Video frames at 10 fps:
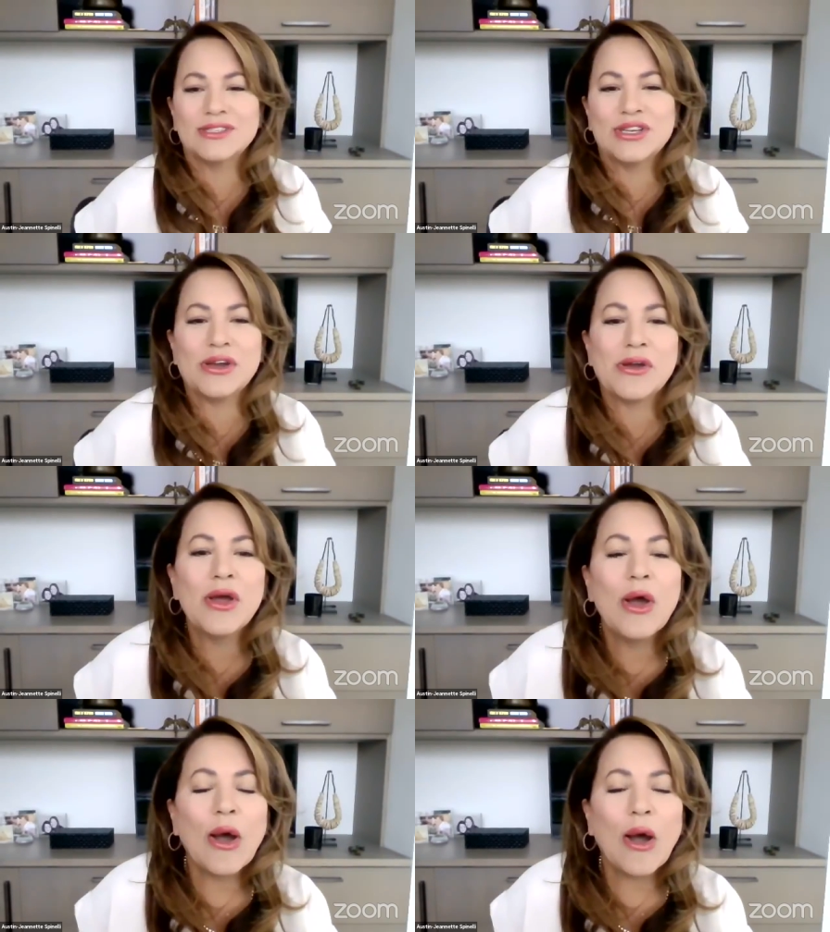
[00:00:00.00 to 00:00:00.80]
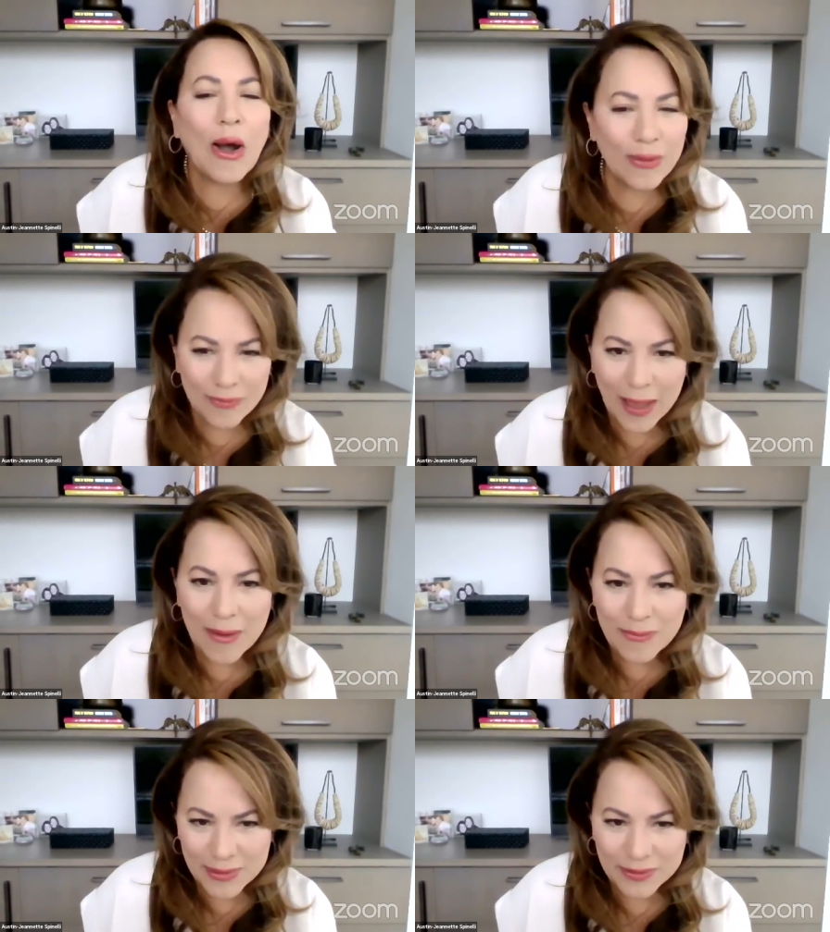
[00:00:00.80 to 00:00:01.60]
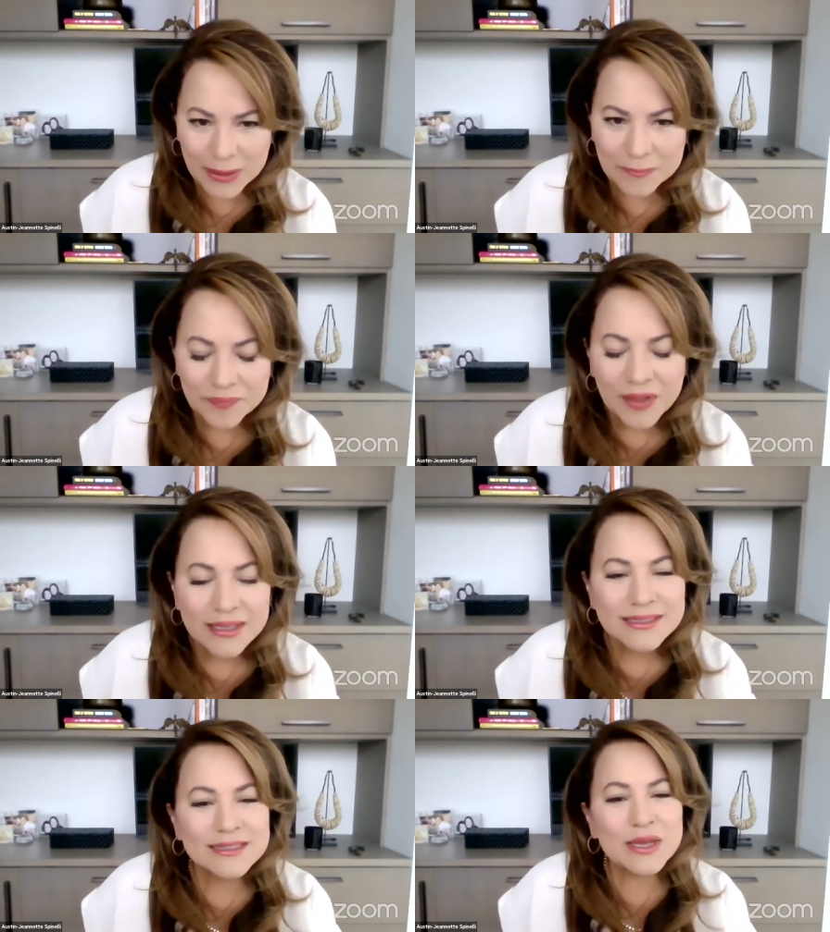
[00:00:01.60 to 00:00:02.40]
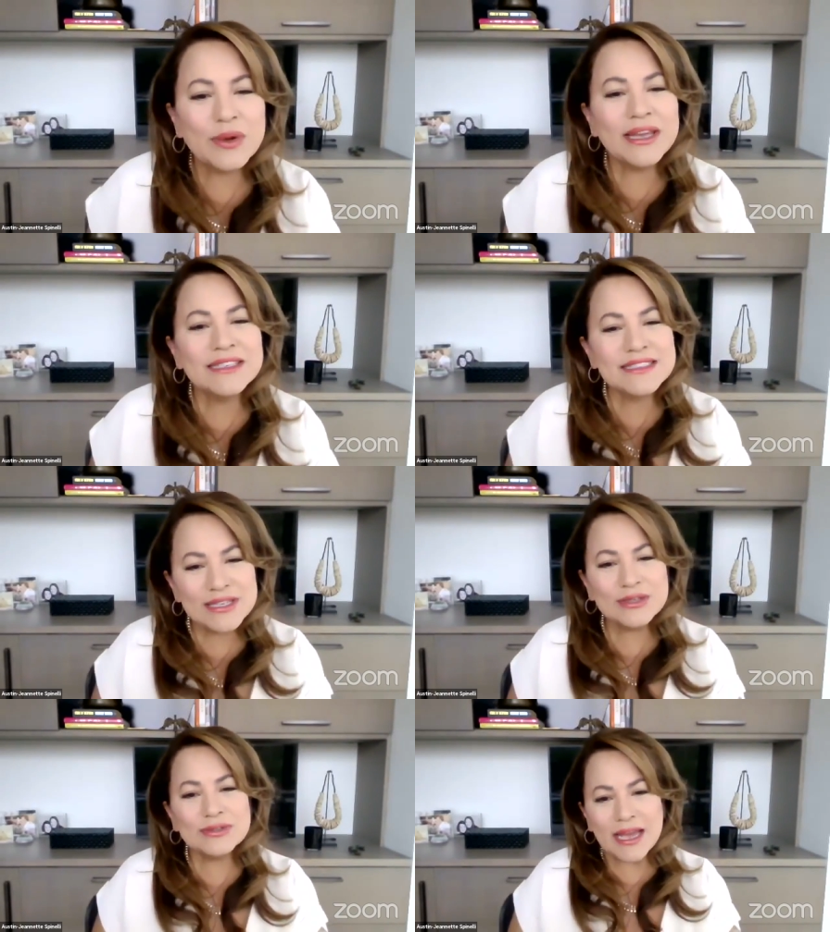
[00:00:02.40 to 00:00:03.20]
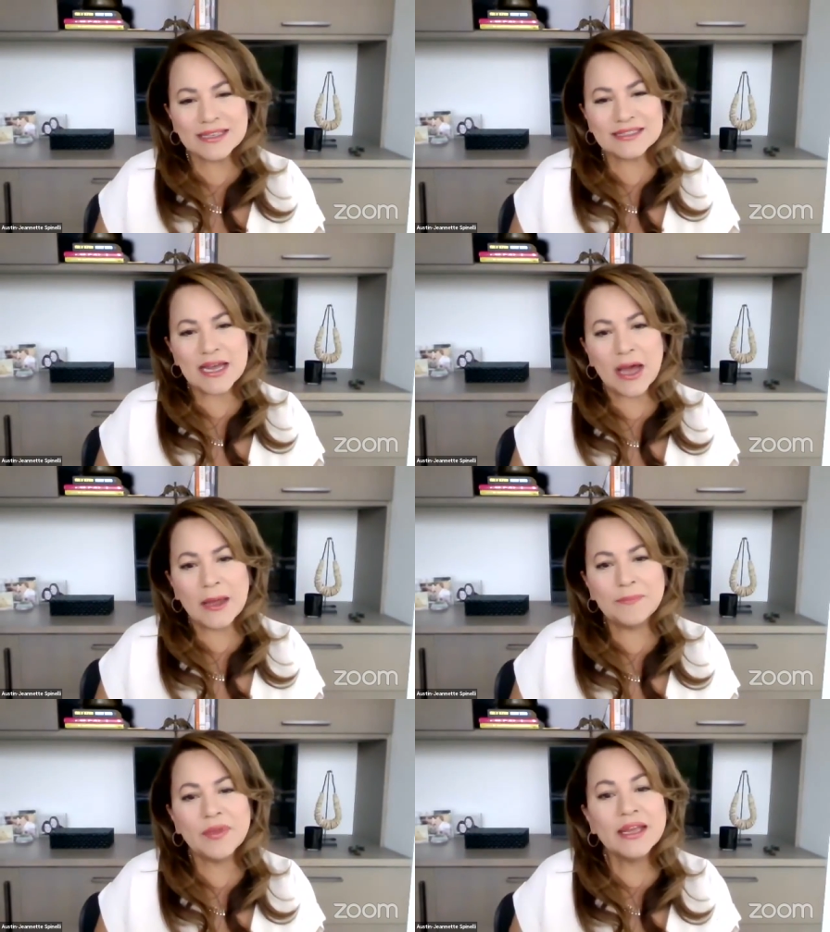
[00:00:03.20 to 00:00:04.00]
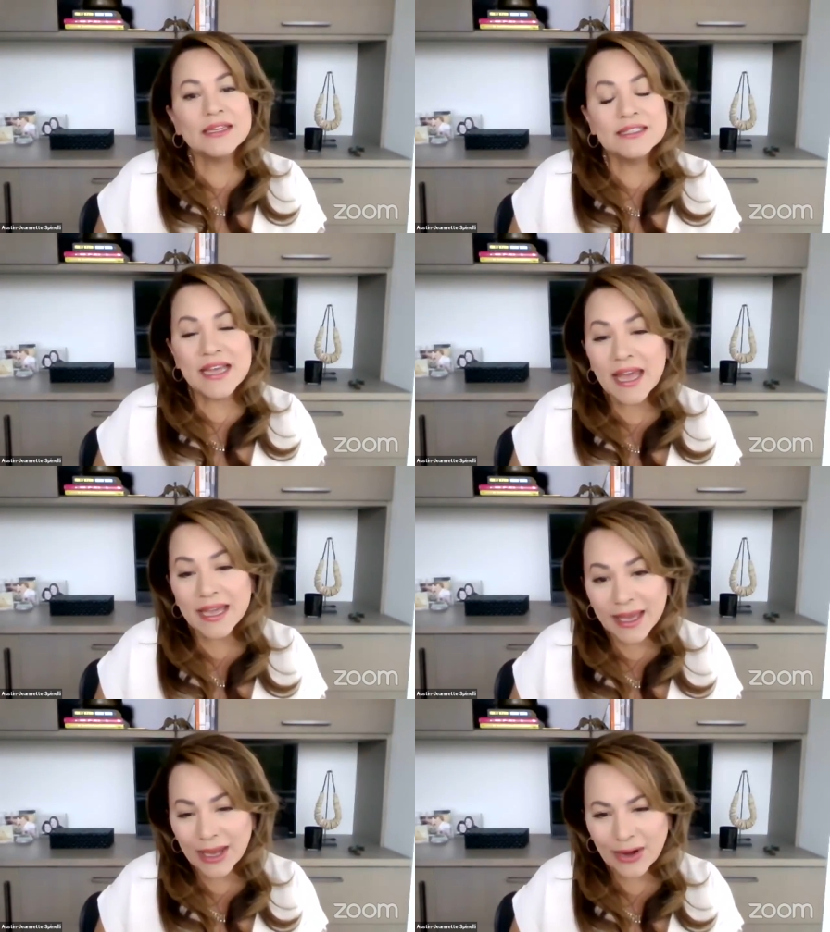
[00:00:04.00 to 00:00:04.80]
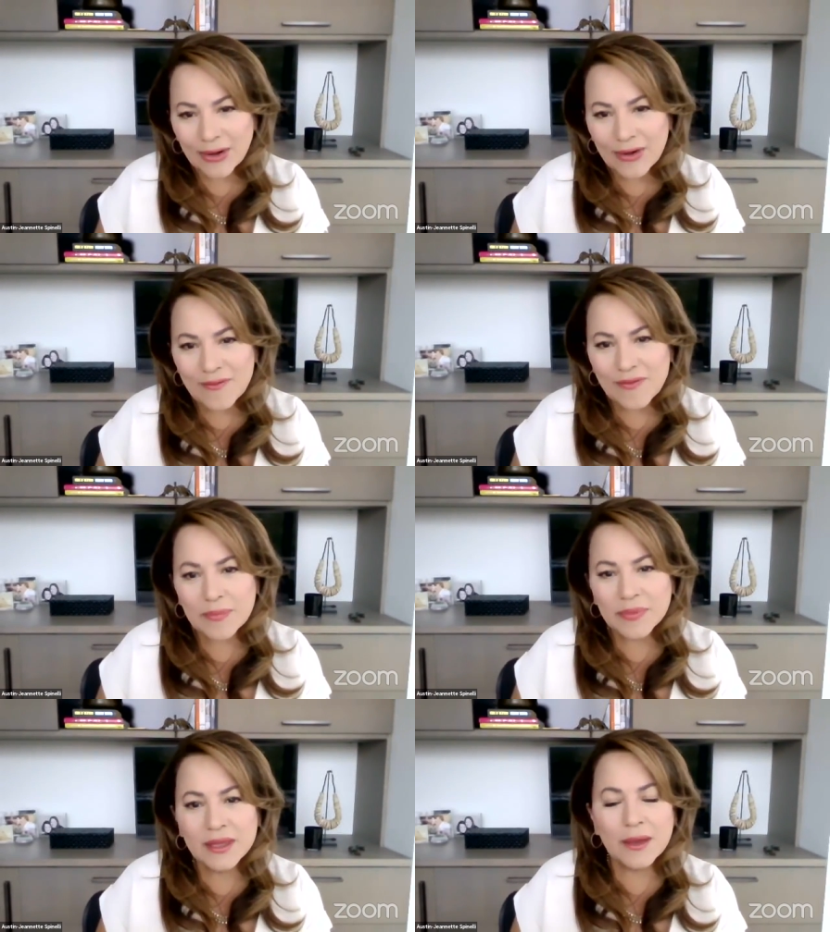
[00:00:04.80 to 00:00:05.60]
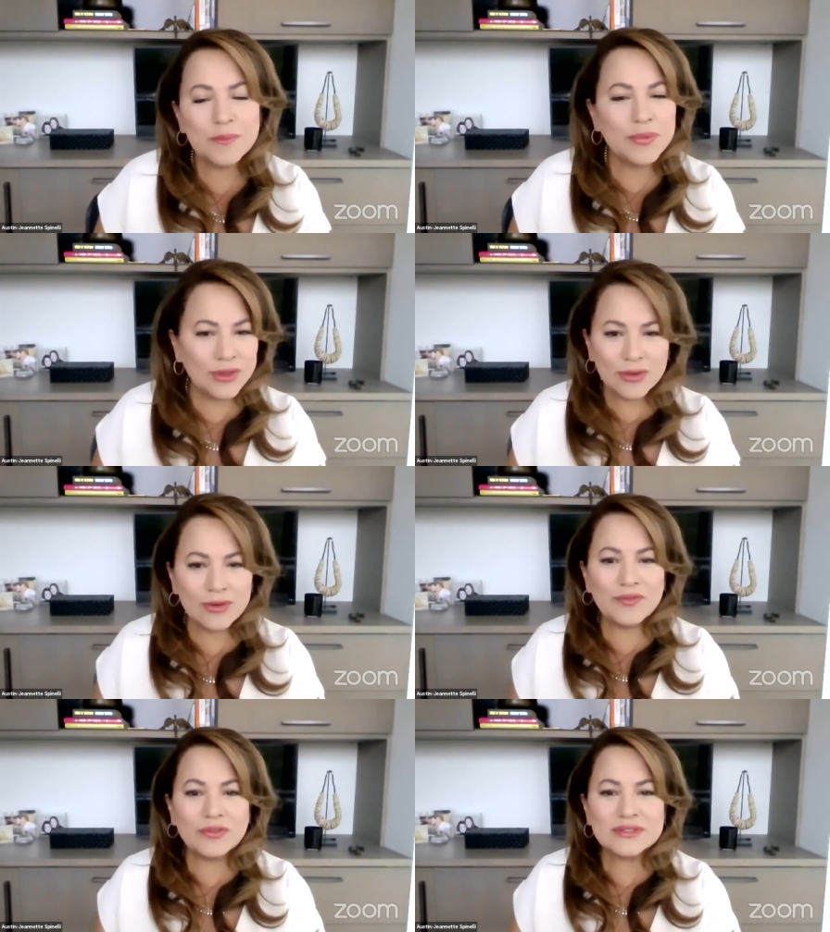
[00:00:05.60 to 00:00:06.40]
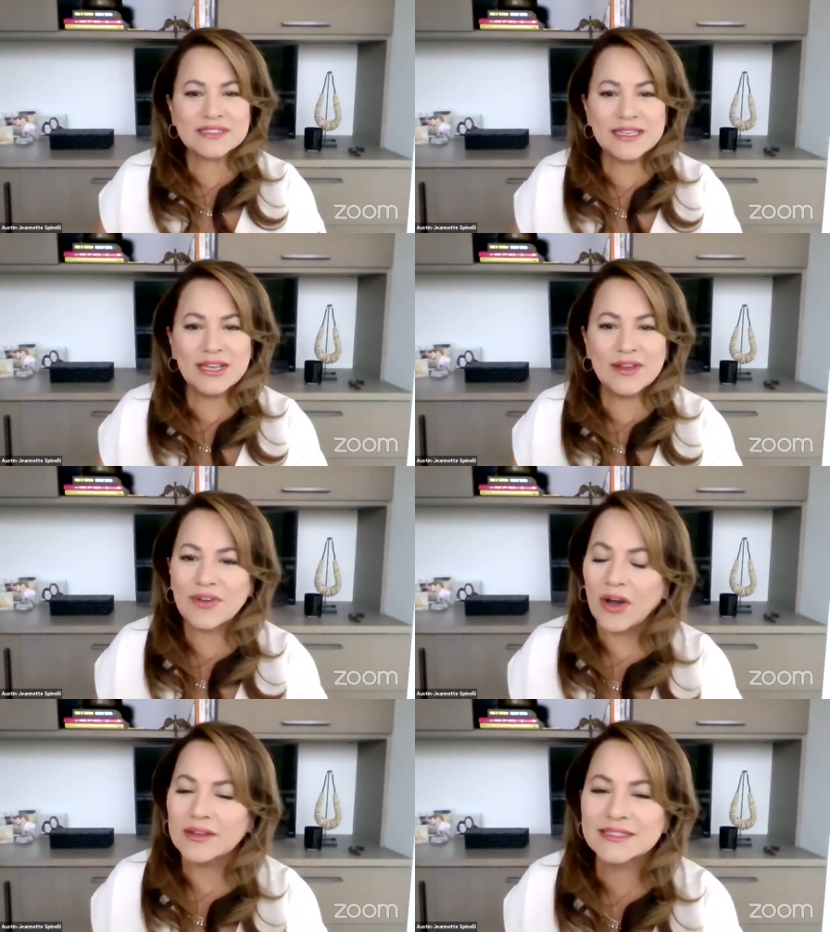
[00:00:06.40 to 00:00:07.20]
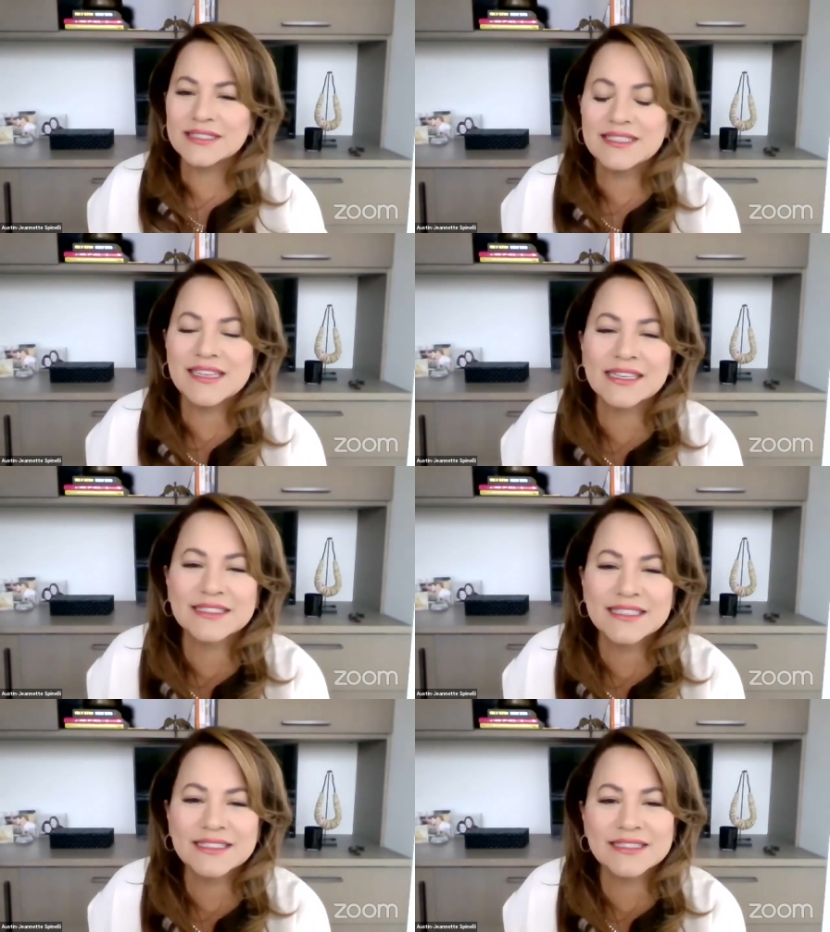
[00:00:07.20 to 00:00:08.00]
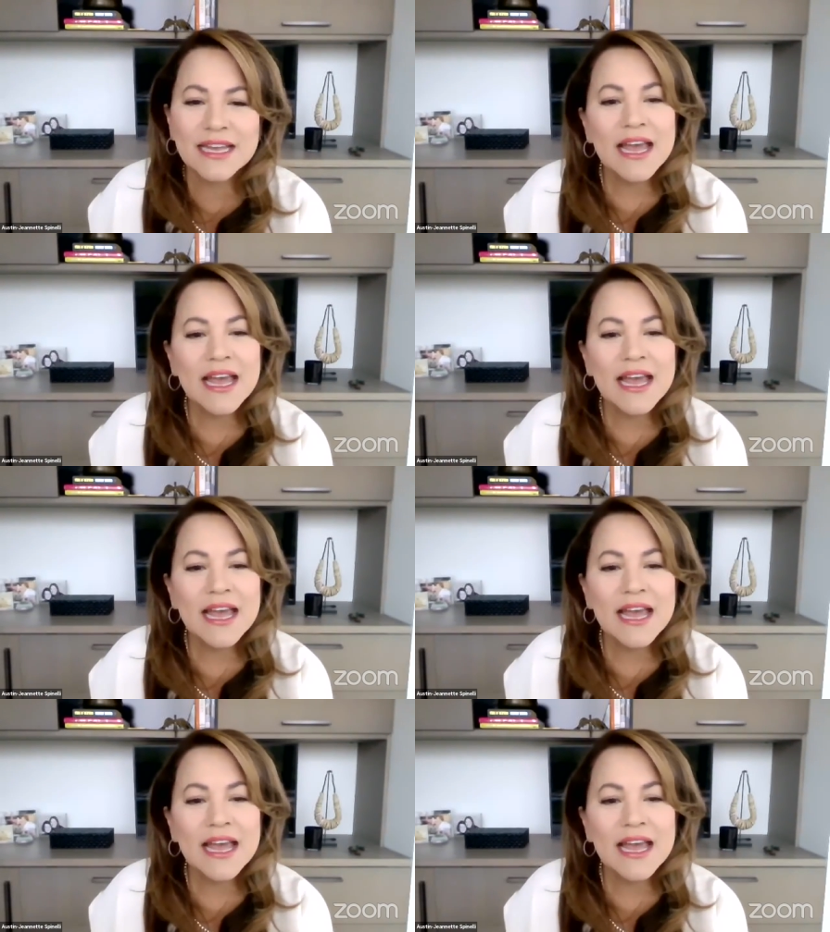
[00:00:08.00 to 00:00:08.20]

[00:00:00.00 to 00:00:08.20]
to share all of that with you. So until next time, take care from the beautiful city of Austin, Texas.